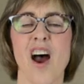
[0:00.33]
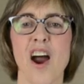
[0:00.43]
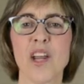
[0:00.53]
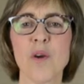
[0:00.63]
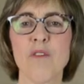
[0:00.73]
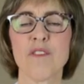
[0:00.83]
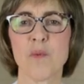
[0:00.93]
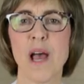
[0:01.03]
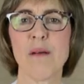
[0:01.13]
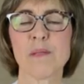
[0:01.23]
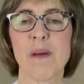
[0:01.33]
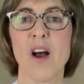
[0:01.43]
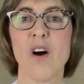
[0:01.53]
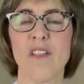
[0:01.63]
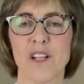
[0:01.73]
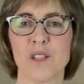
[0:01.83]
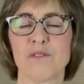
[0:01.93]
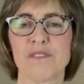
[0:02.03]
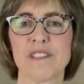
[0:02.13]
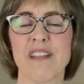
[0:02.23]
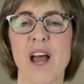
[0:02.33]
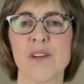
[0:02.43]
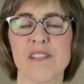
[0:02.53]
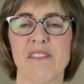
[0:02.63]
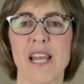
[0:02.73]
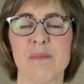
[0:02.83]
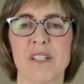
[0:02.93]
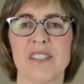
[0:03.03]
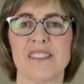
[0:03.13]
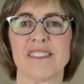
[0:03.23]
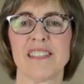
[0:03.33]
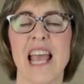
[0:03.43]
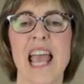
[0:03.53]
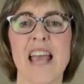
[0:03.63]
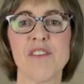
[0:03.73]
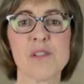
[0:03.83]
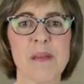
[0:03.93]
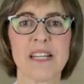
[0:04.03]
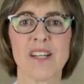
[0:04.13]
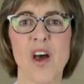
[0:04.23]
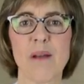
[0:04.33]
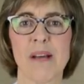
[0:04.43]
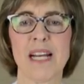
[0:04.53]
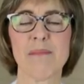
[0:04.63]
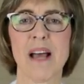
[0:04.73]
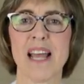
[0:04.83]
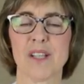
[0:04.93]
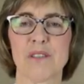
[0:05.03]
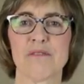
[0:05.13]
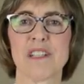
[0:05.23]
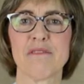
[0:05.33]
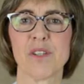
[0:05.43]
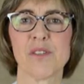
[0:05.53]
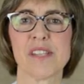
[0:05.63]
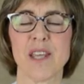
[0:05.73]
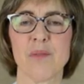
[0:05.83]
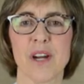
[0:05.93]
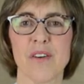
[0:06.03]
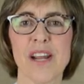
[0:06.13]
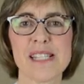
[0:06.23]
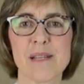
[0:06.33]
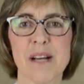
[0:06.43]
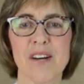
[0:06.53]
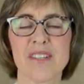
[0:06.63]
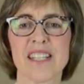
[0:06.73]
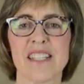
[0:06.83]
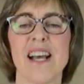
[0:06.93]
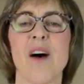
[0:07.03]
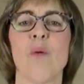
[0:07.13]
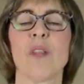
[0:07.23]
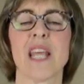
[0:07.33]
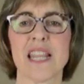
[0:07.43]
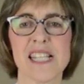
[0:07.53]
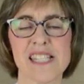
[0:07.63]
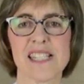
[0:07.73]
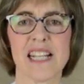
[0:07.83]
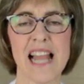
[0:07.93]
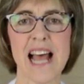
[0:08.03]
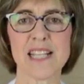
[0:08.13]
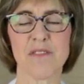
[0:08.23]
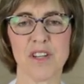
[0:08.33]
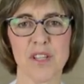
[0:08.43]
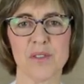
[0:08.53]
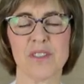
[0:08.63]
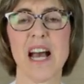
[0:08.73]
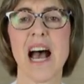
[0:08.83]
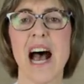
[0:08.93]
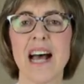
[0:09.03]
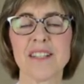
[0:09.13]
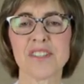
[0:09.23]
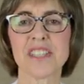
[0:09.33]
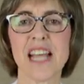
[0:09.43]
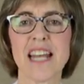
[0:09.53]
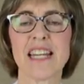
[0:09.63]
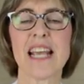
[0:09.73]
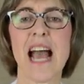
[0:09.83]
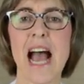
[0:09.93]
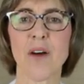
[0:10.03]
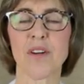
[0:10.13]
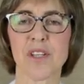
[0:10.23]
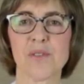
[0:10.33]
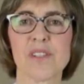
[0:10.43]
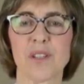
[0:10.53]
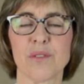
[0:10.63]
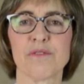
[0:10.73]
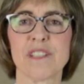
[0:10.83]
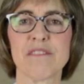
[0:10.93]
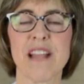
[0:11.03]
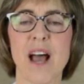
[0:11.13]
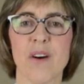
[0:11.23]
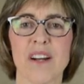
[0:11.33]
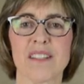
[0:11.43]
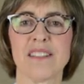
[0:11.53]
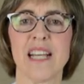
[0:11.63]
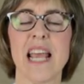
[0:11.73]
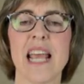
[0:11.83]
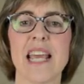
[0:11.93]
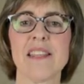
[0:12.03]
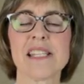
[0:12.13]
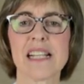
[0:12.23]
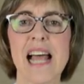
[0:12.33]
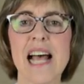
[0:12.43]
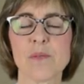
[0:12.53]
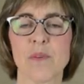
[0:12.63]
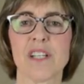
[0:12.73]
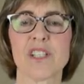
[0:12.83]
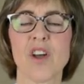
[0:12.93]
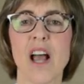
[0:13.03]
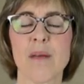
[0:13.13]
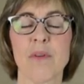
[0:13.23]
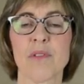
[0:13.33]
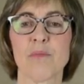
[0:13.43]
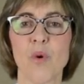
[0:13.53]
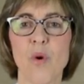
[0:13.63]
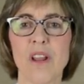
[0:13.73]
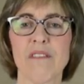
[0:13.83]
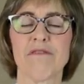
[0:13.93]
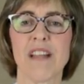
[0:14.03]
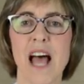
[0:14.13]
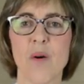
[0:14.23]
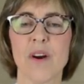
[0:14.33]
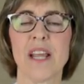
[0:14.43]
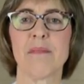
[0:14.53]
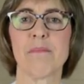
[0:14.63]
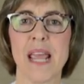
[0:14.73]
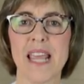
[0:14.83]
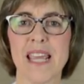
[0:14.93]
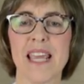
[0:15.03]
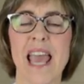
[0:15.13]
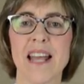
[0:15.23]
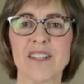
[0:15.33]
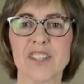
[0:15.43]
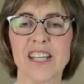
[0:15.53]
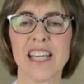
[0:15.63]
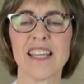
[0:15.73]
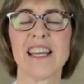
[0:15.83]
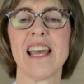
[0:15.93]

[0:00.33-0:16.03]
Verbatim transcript: Are you overwhelmed by all the gluten free flours available? Have you spent a lot of money buying gluten free foods that you weren't crazy about? Well, then this is the class for you Understanding How to Use Gluten Free Flour. In this class, we're going to talk about the role of flour in baking and cooking,